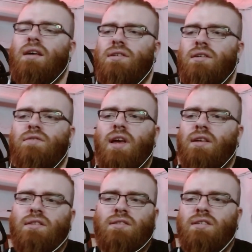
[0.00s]
Yeah, she's
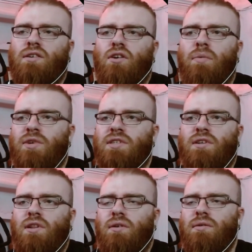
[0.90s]
fake. She's a copy. She's a
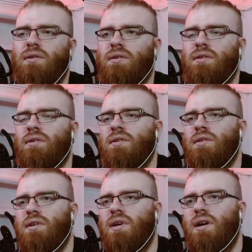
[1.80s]
clone.
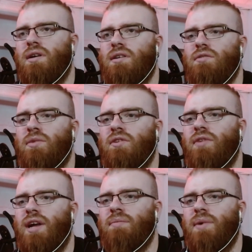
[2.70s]
Yeah, he's completely
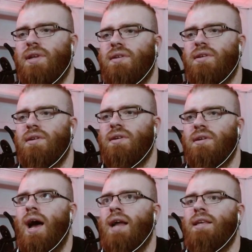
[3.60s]
right. But
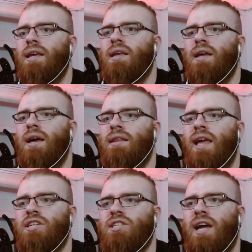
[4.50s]
I think uh,
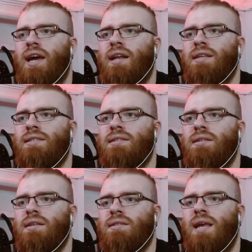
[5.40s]
they share the,
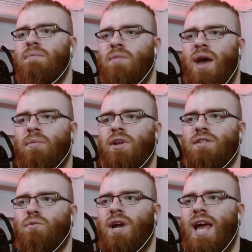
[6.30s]
the, same
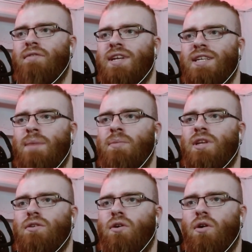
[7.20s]
memories. Whatever is
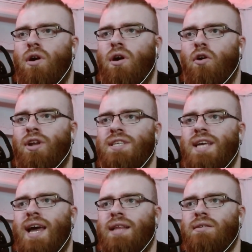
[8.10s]
happening uh, on his
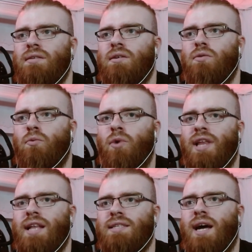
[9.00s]
head with
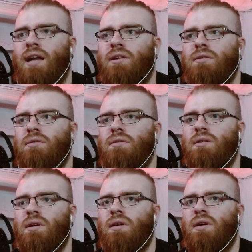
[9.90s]
that Cylon,
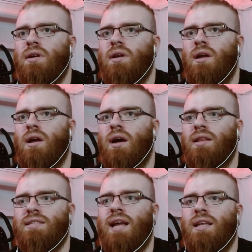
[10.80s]
uh,
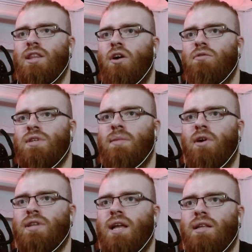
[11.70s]
this Cylon knows
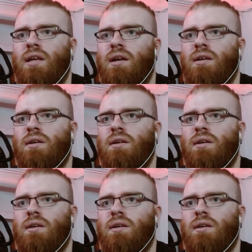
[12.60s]
about that. Yeah.